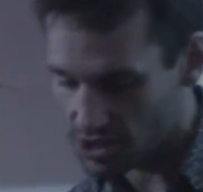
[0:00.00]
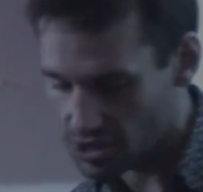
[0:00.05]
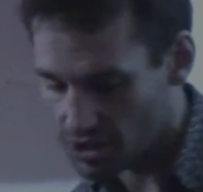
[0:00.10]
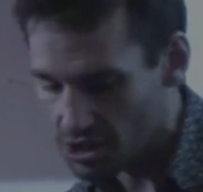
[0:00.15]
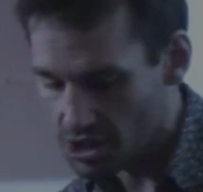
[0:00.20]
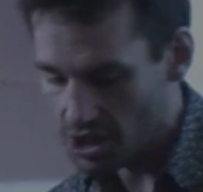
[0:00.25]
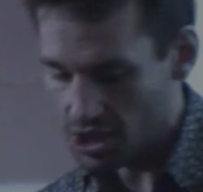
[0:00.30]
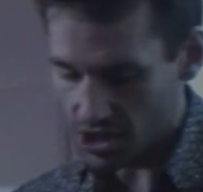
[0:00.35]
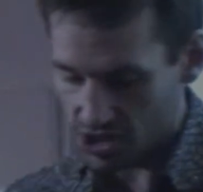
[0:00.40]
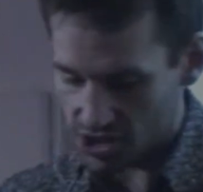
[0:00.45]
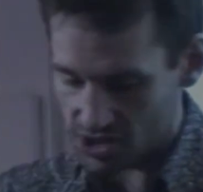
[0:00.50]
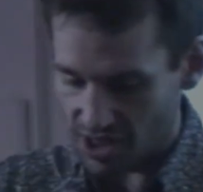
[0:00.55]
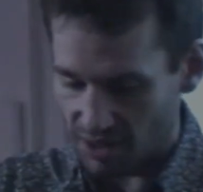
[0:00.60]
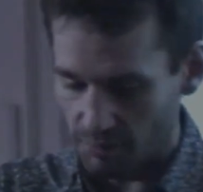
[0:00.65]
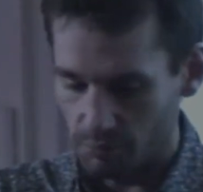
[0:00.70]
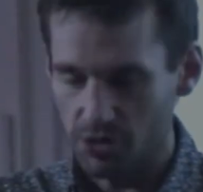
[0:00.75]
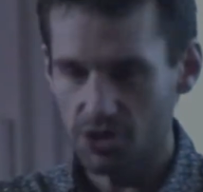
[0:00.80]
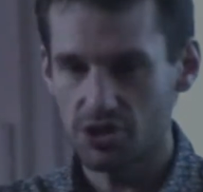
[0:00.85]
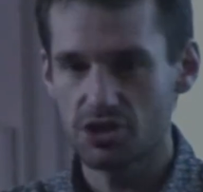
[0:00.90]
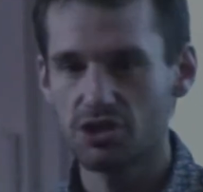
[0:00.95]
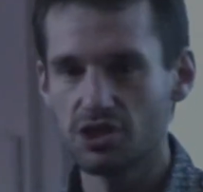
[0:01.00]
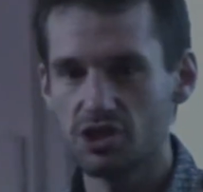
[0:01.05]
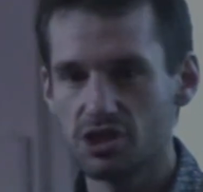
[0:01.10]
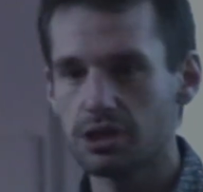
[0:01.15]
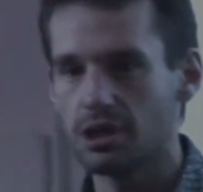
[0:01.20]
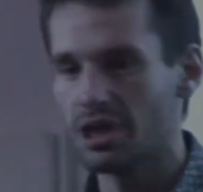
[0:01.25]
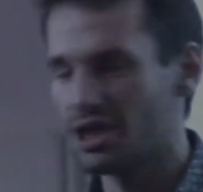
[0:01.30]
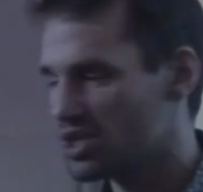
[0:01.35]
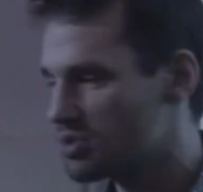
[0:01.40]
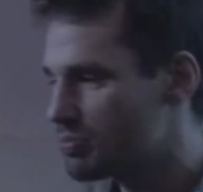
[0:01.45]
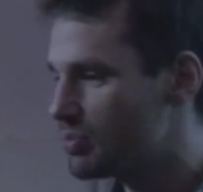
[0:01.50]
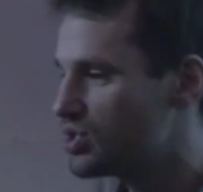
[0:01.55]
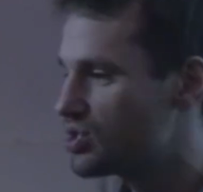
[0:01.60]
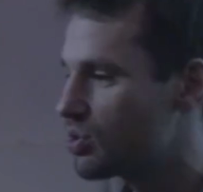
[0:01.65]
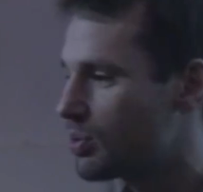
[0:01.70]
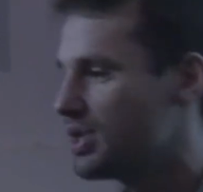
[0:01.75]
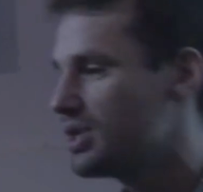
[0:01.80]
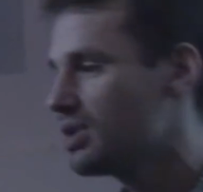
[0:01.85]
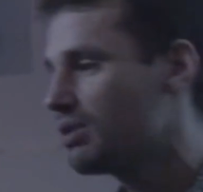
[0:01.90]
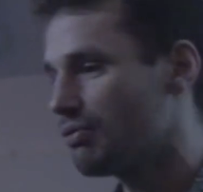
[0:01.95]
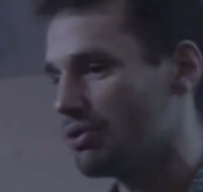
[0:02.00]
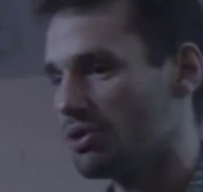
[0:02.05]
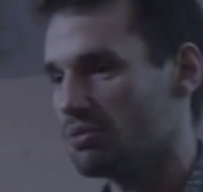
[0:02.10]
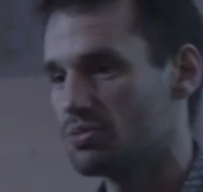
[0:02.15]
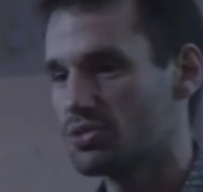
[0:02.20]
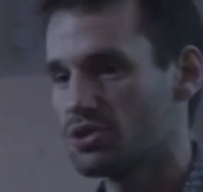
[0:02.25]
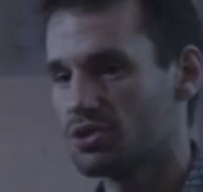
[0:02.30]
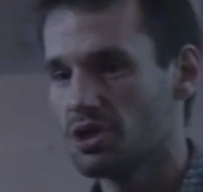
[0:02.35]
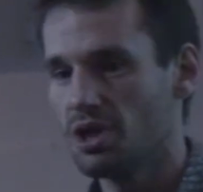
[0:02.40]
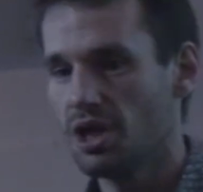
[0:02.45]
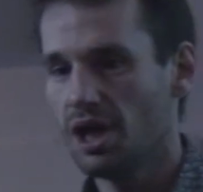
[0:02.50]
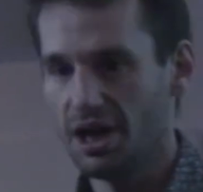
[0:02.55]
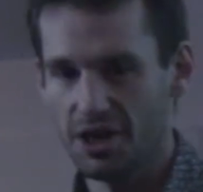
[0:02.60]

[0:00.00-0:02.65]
to establish these links between groups.